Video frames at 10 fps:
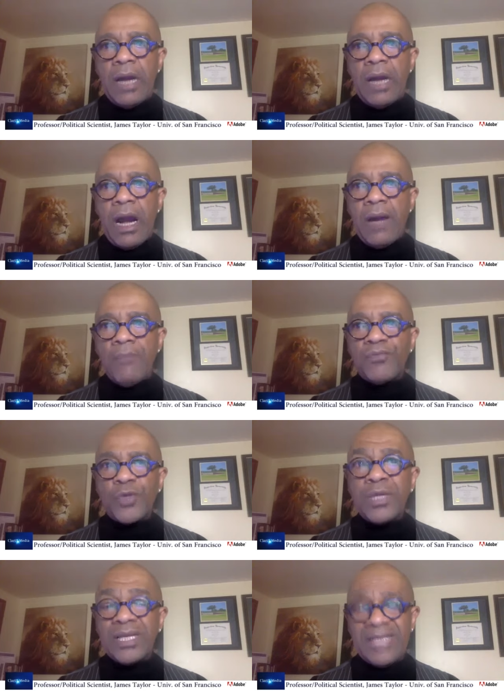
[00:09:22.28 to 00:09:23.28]
um, through
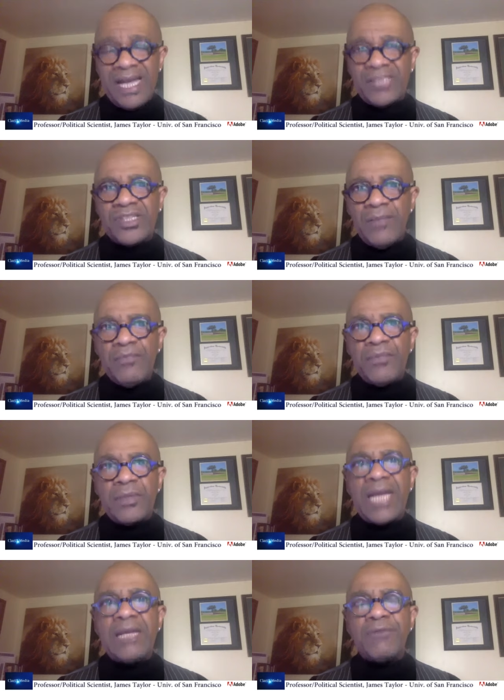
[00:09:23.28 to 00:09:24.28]
the election
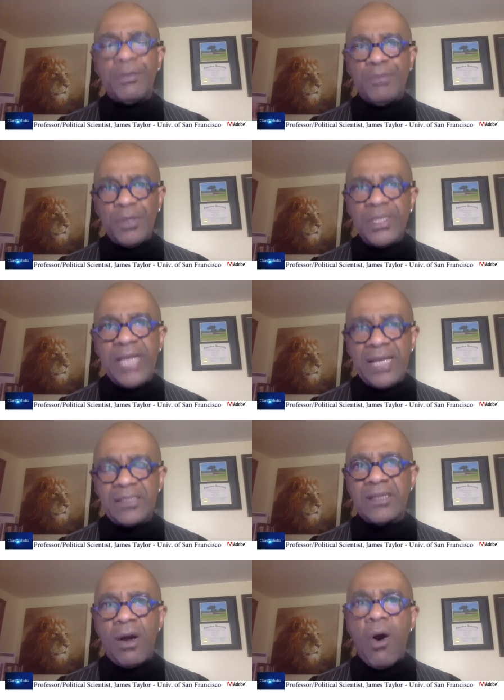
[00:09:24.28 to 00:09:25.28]
that it repudiates
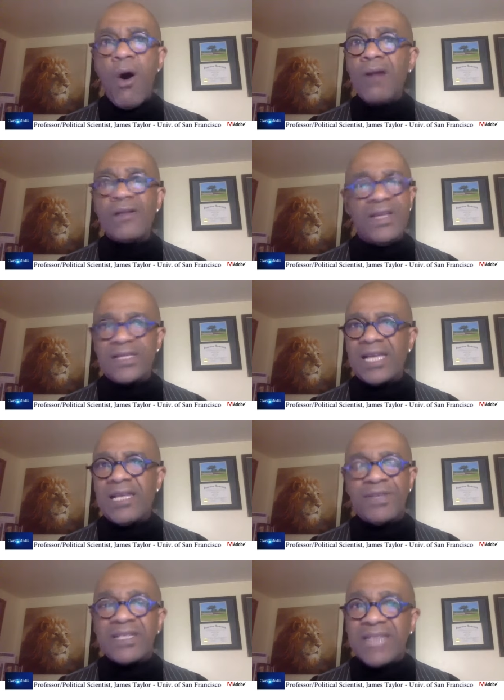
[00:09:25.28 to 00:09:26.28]
all of this, and if
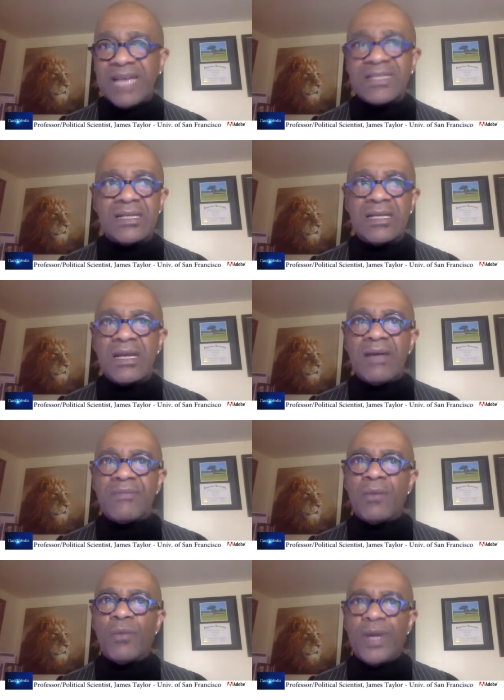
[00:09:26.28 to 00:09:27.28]
it doesn't,
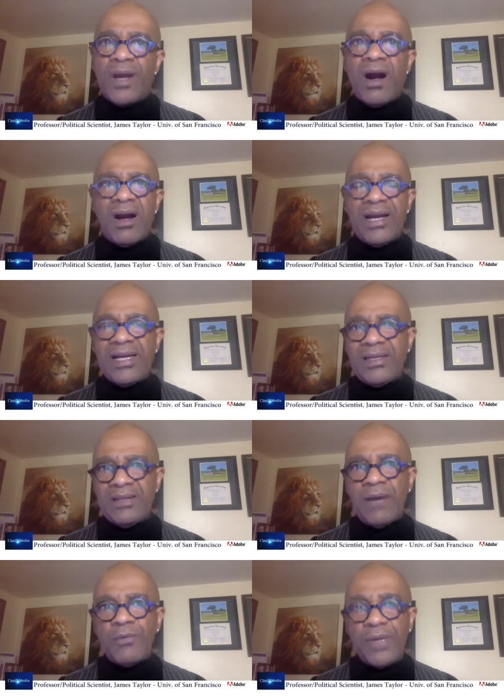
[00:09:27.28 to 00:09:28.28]
then we are in
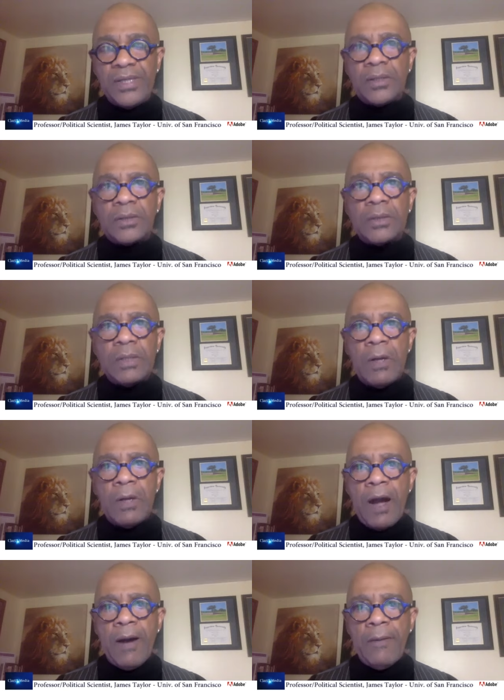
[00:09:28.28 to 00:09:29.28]
a real
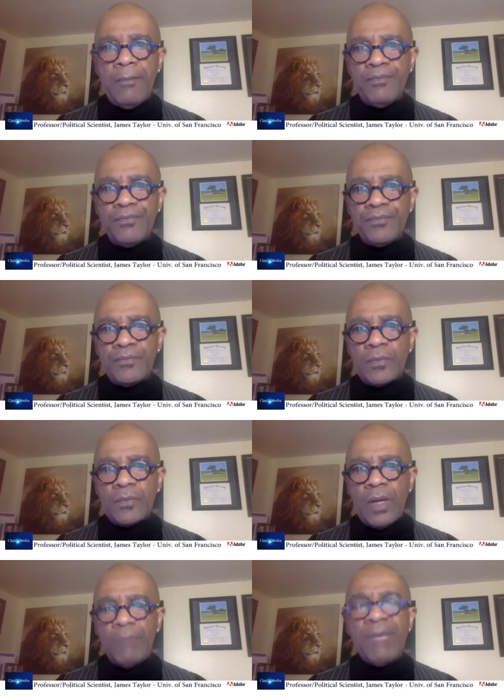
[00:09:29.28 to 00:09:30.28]
um,
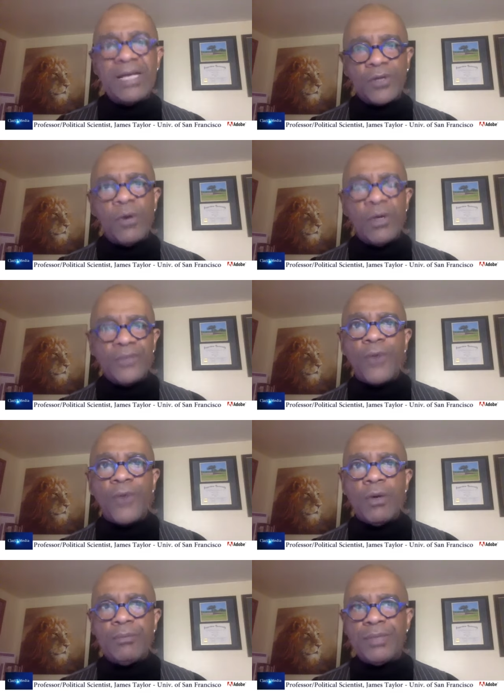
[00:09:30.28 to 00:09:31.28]
mess going
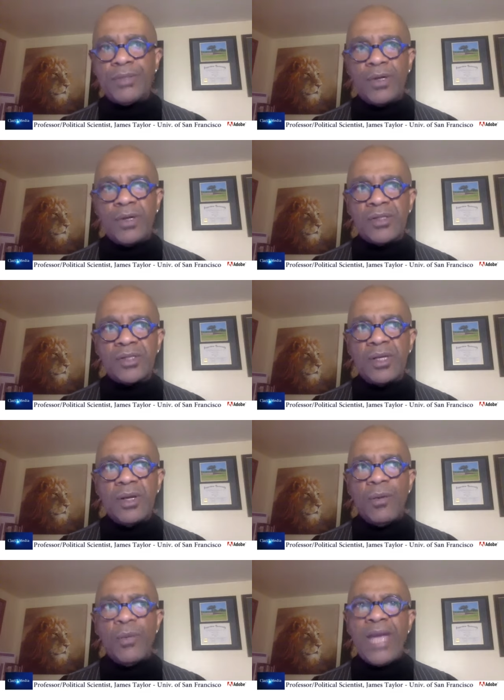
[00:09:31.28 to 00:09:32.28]
forward because
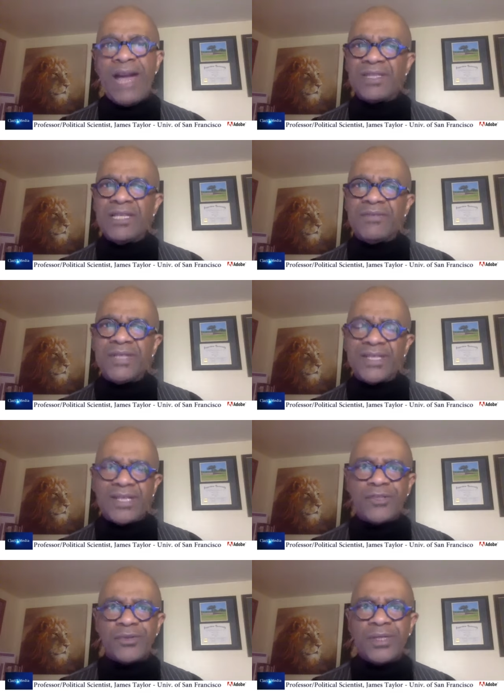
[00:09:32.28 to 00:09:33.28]
we have to live in a
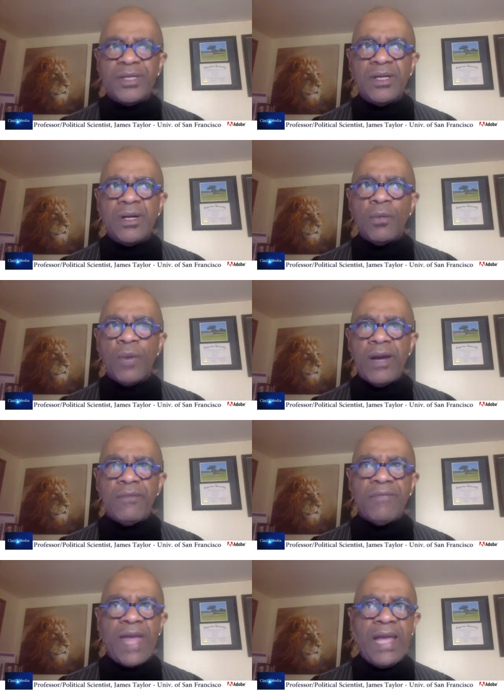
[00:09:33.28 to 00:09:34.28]
country where
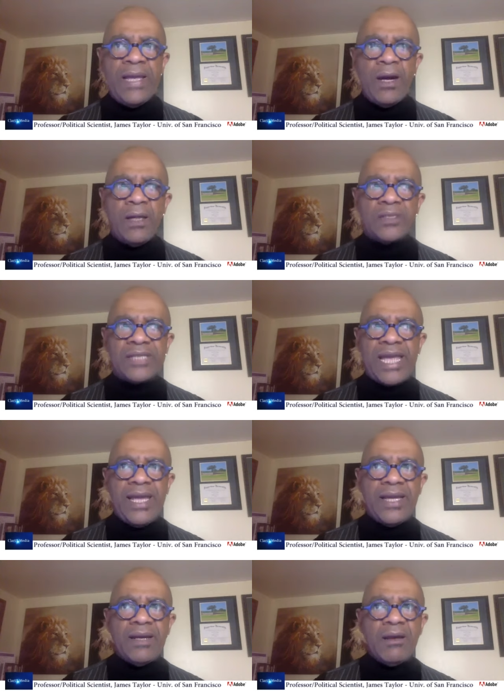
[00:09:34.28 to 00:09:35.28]
they are
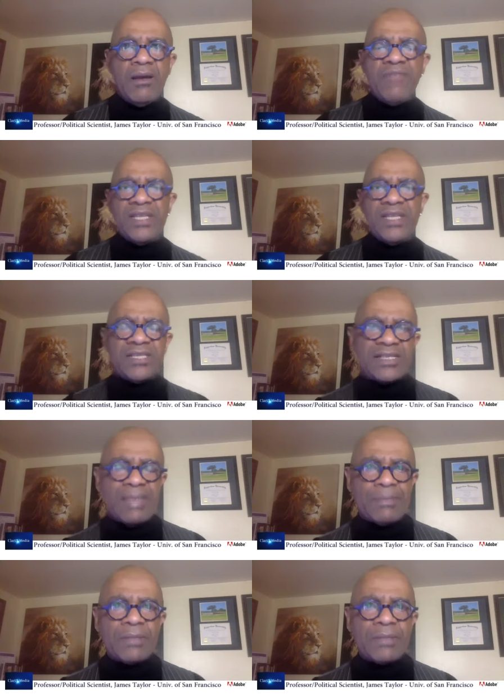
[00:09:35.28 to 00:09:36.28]
saying this is
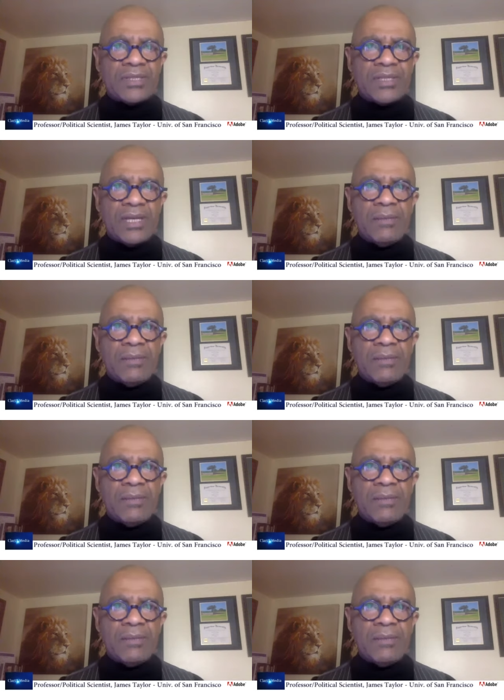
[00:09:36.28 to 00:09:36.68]
acceptable to them,